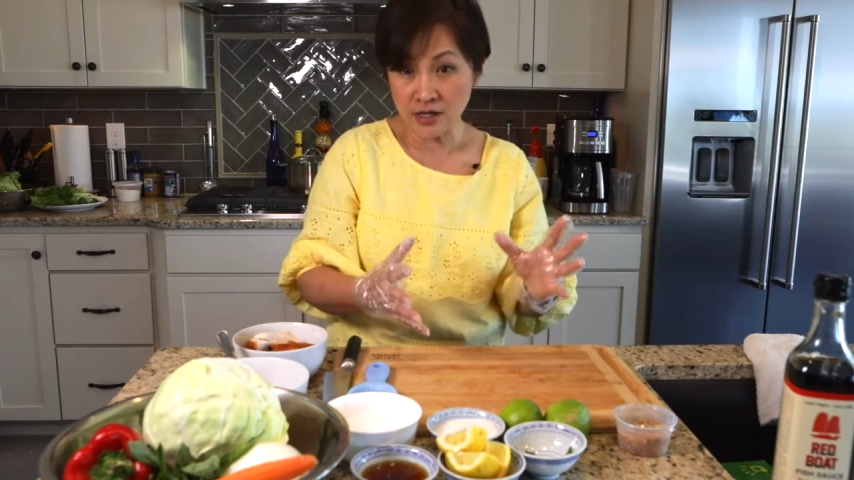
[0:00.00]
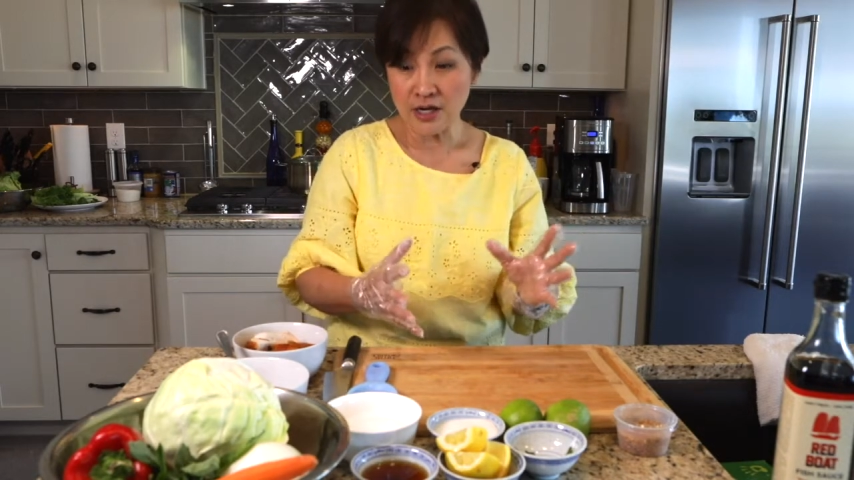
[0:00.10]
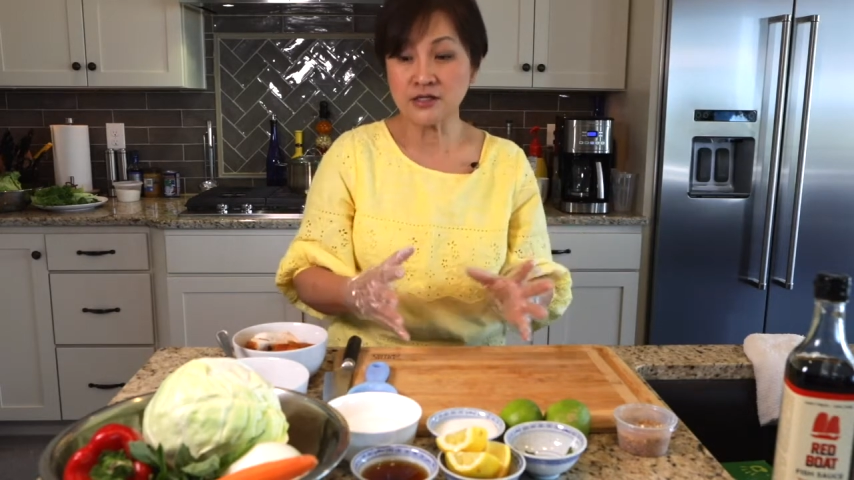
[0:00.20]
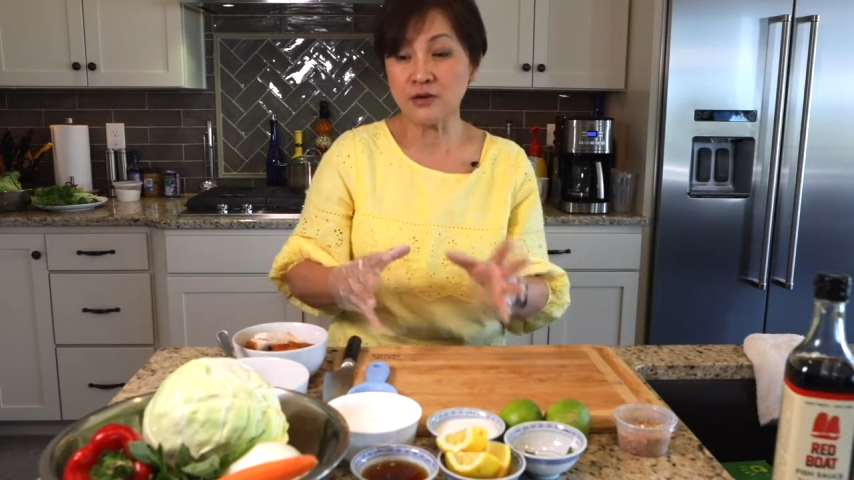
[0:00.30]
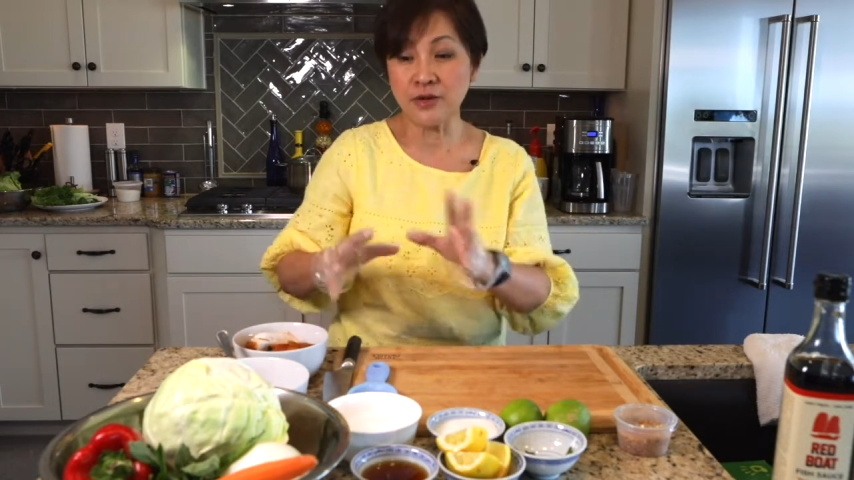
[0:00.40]

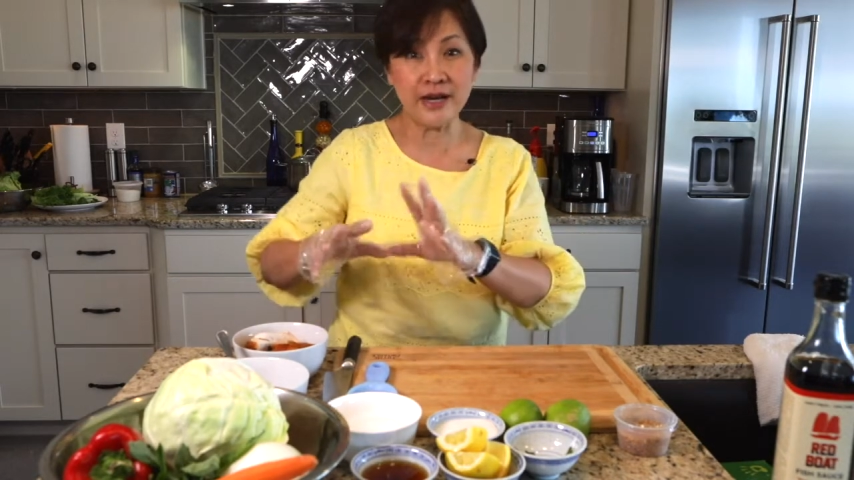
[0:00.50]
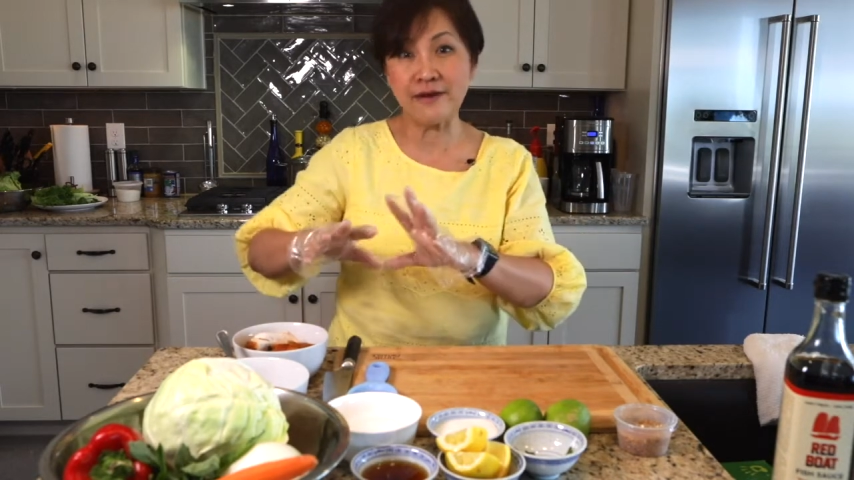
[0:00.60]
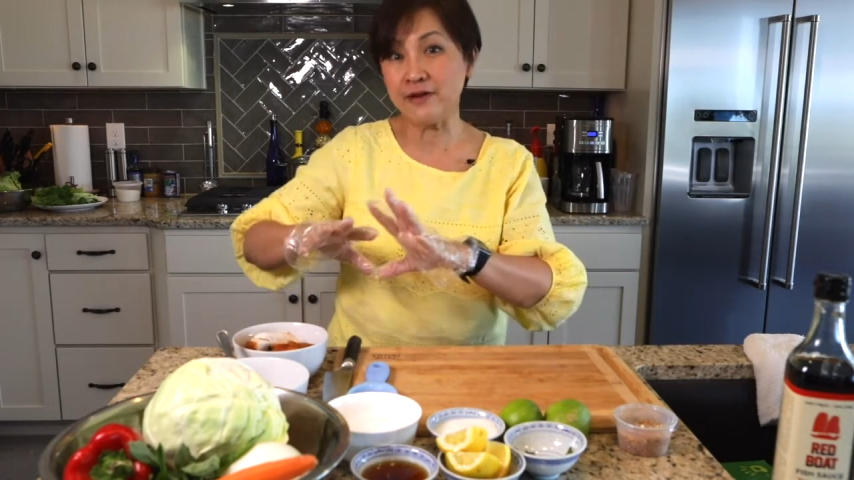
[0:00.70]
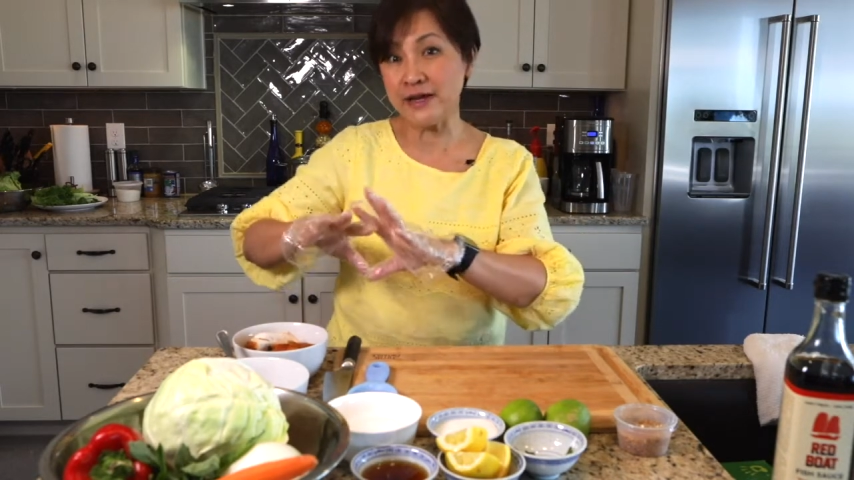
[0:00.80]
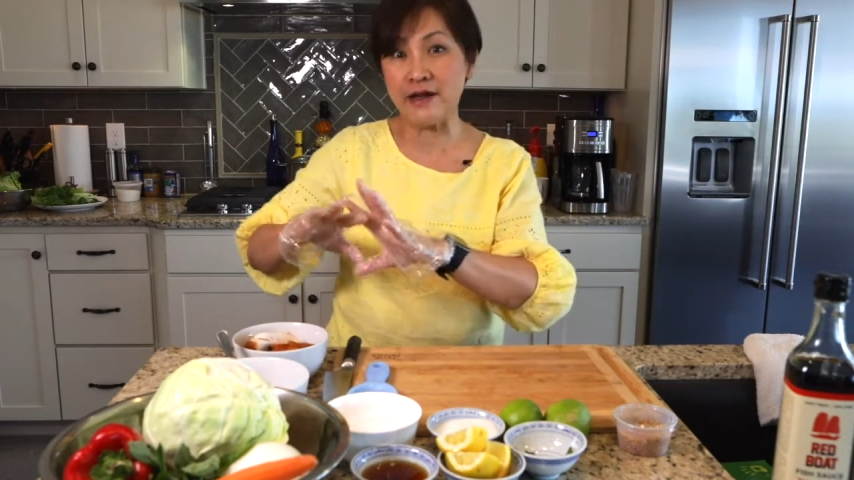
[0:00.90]
So we
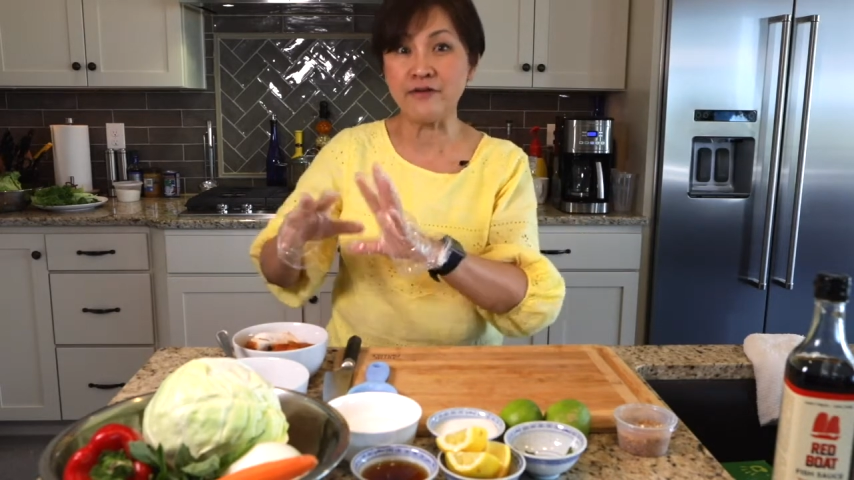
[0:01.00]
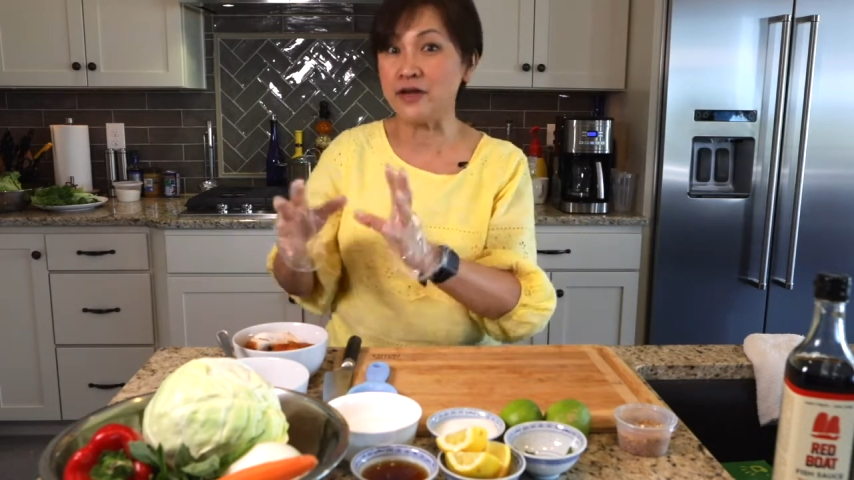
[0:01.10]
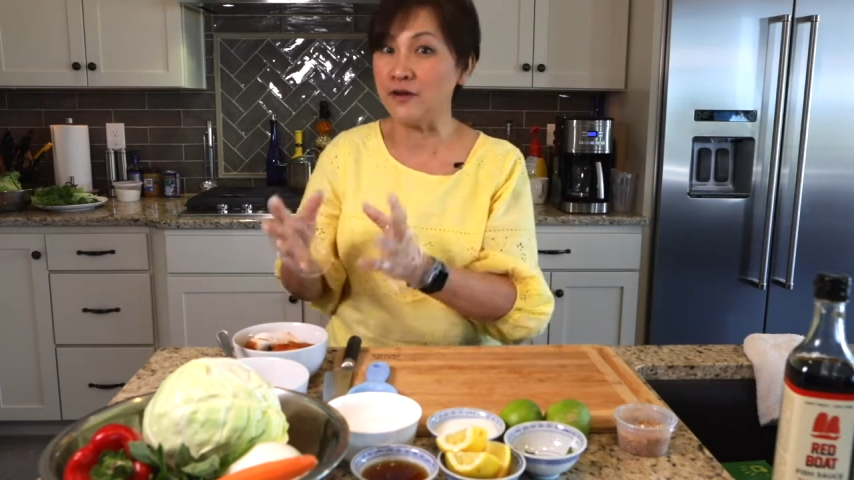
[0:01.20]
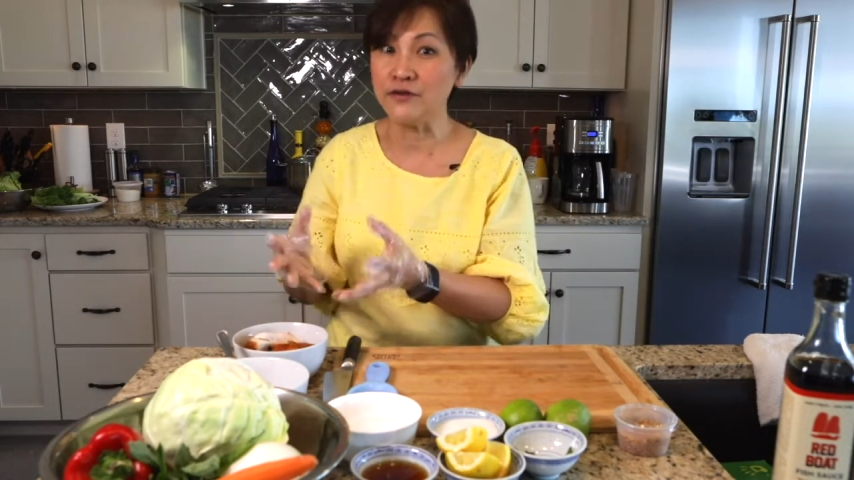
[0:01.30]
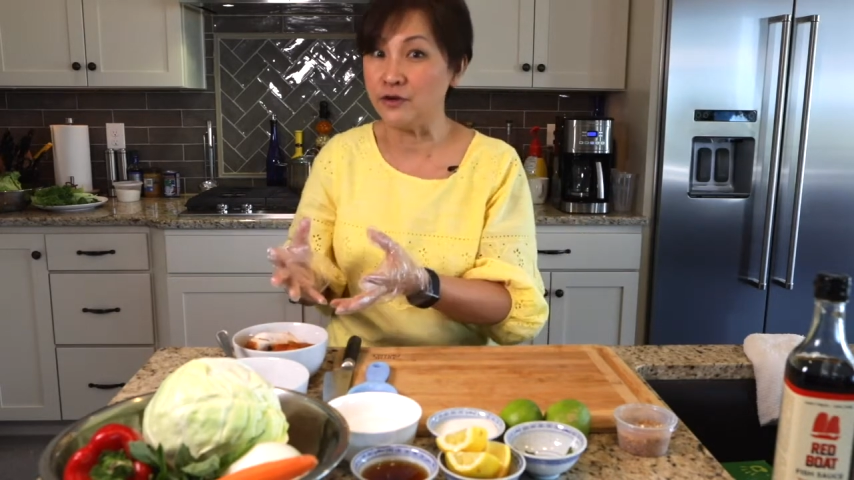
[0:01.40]
never
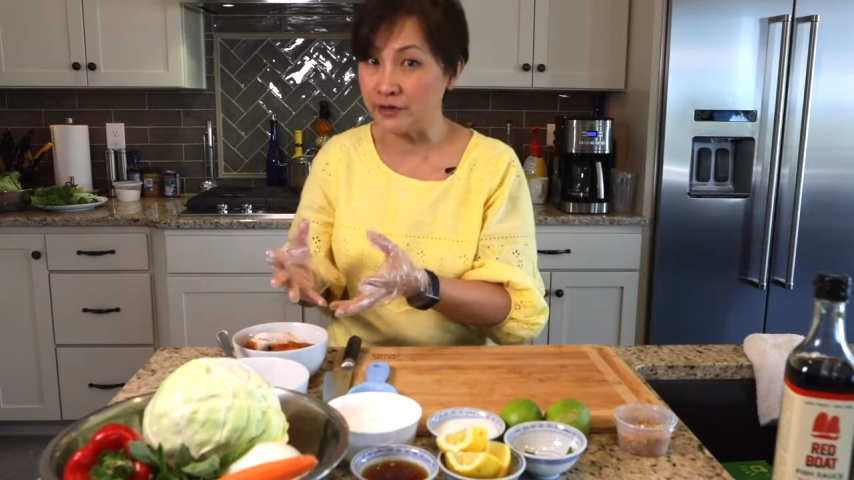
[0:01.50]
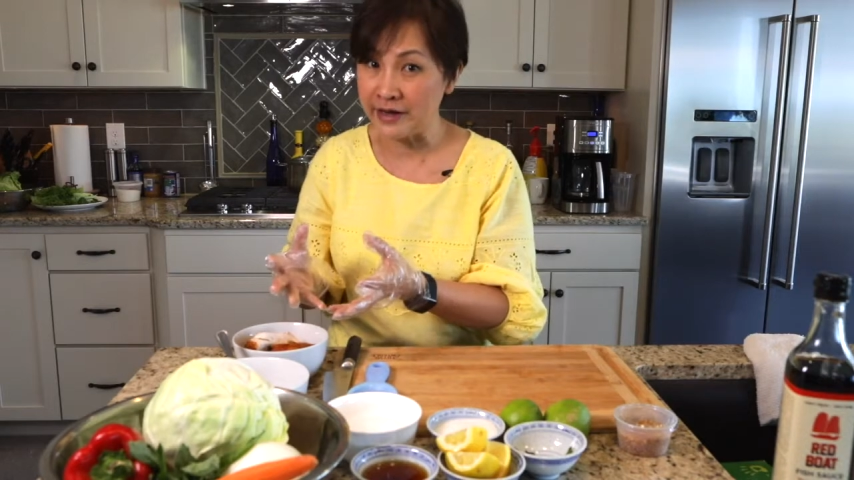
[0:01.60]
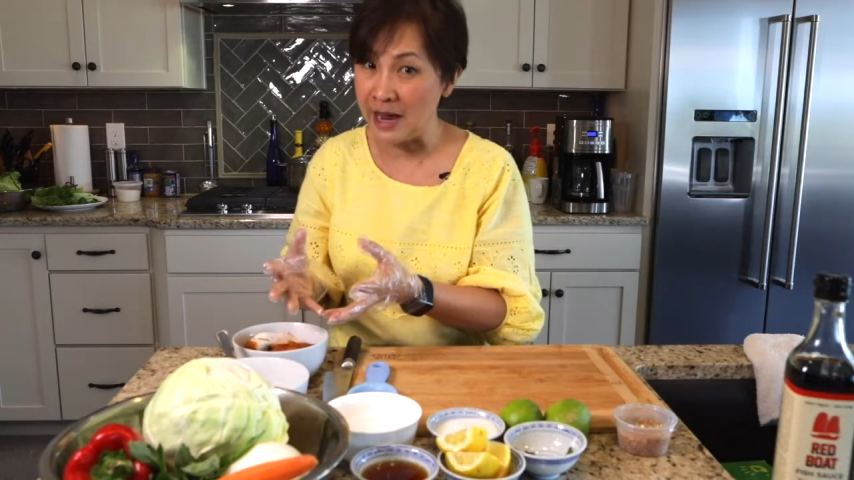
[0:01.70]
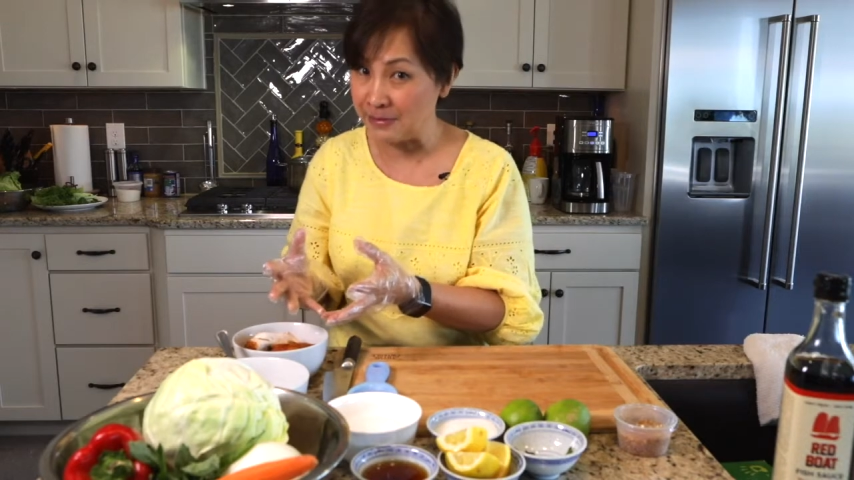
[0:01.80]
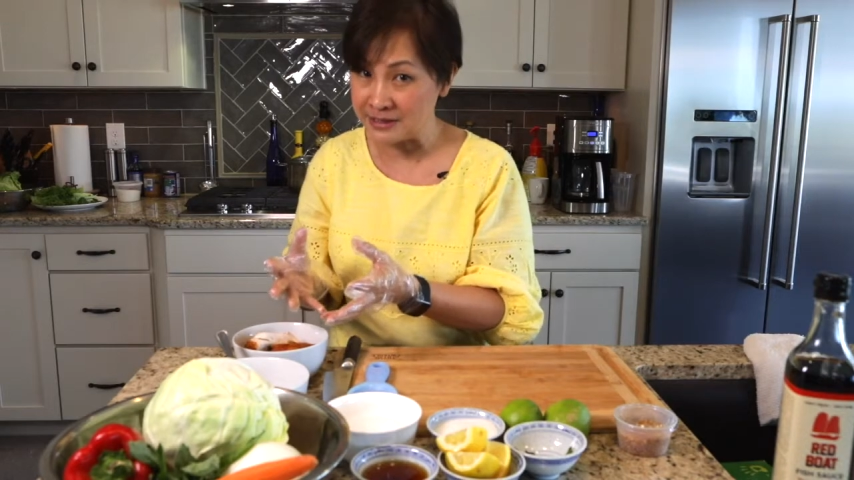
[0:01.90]
give you the
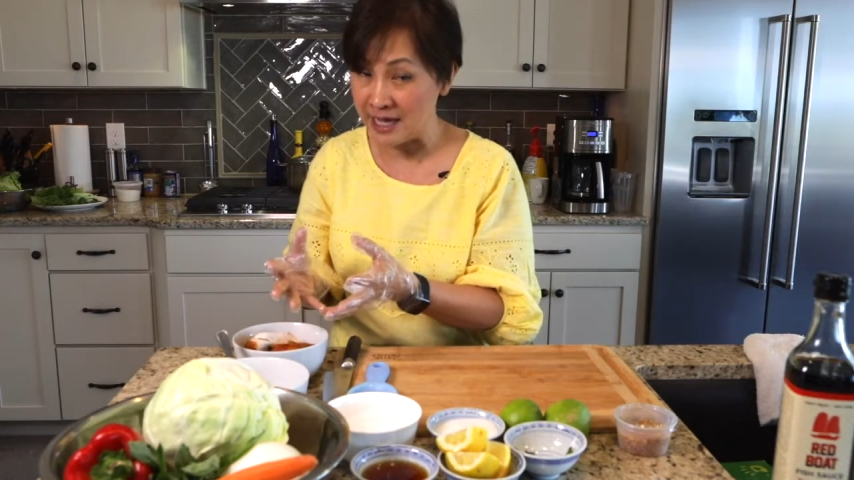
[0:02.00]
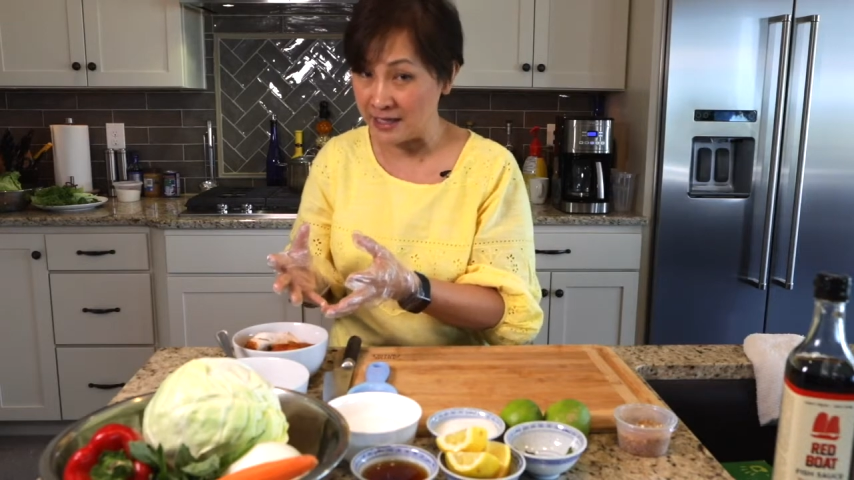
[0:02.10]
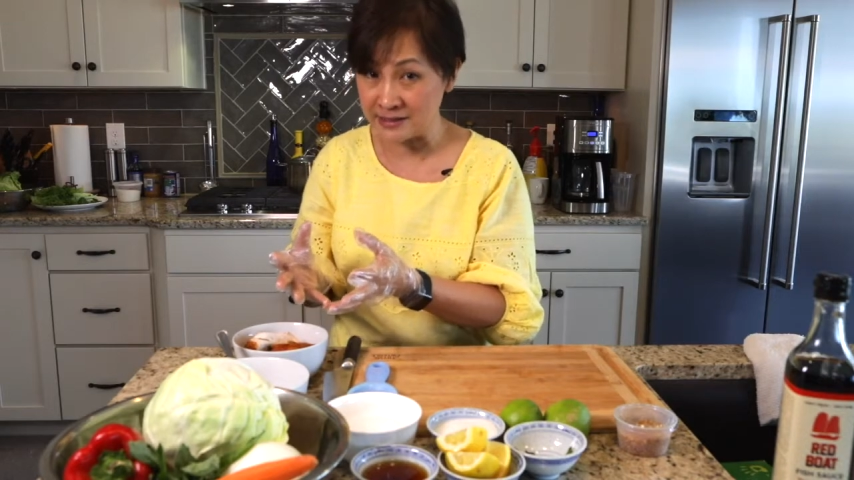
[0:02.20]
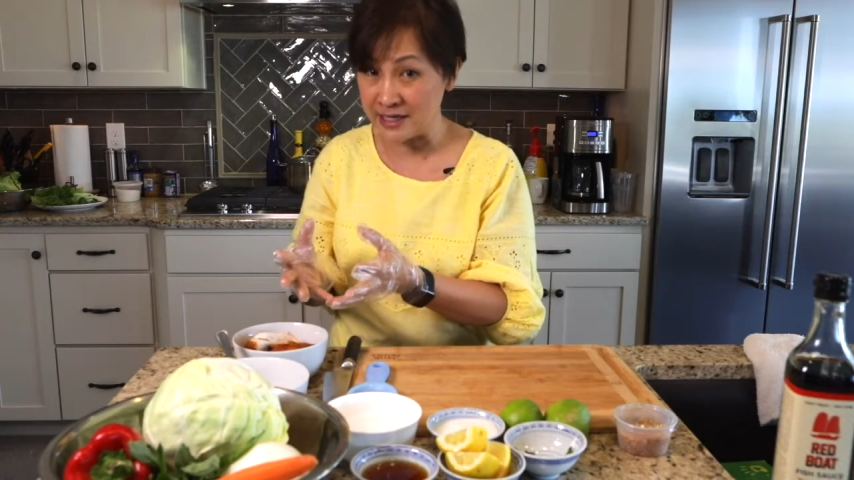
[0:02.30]
cabbage salad